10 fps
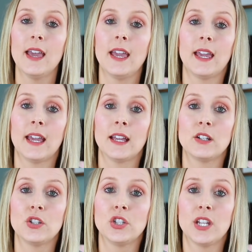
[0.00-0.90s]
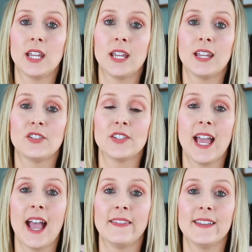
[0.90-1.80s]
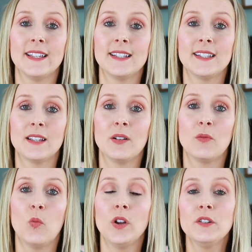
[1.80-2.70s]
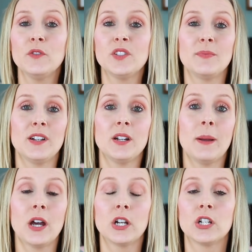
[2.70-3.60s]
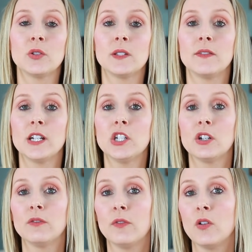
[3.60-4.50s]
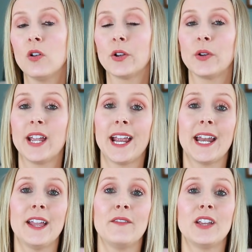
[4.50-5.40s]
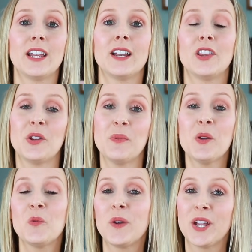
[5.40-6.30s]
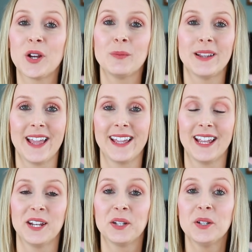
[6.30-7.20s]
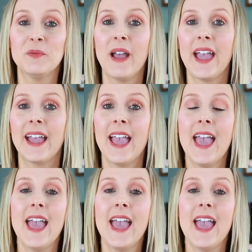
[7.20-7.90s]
and she just had this wonderful spirit about her. She was very cheerful and creative and a little bit weird, but like in a good way.